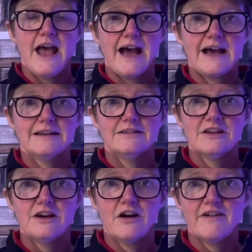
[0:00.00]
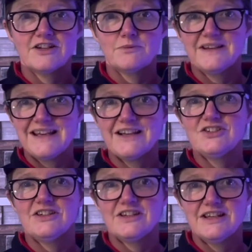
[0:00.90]
and I've had some
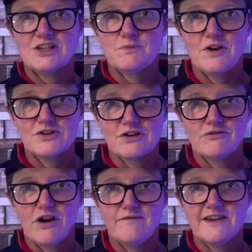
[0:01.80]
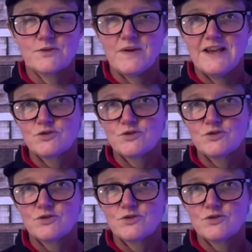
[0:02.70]
gadgets and gizmos arrive this week,